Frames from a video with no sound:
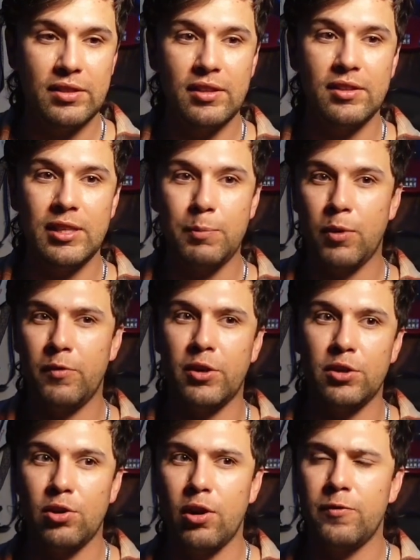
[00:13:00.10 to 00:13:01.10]
is the perfect
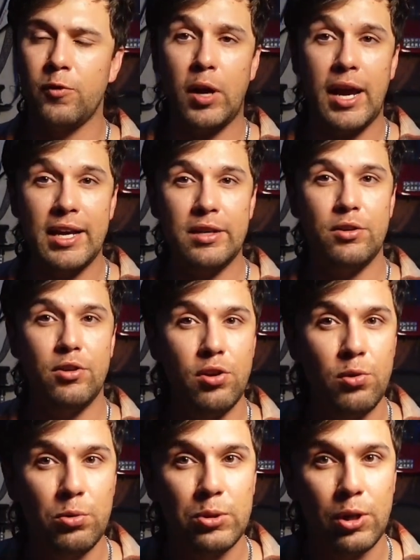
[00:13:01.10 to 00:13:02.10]
guitar for a
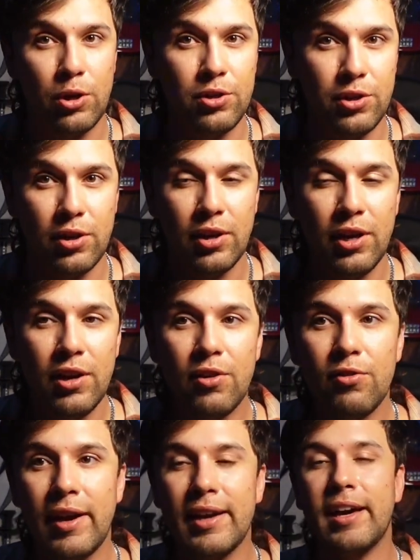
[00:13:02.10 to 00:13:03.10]
new learner,
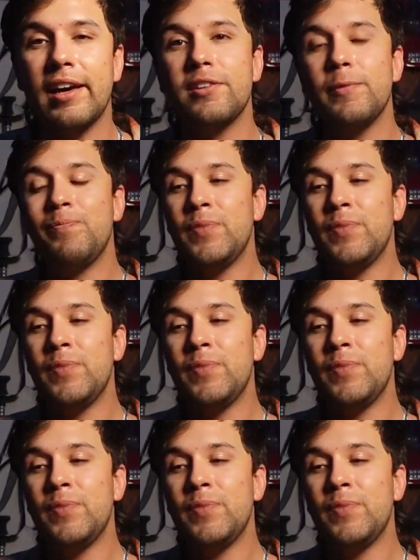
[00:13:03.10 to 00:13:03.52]
right, guys?